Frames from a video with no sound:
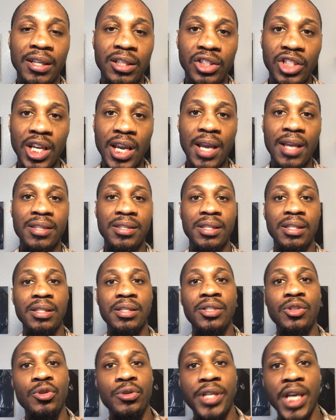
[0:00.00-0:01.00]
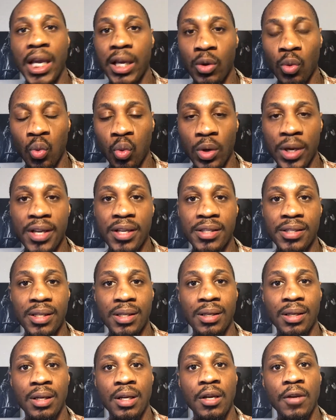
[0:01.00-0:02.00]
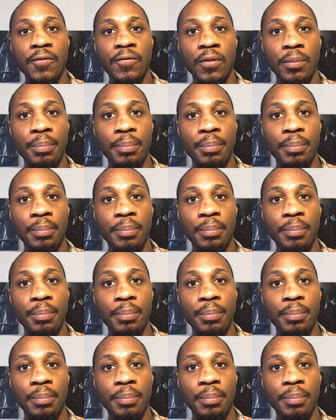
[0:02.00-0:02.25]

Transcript: chances, you take risk for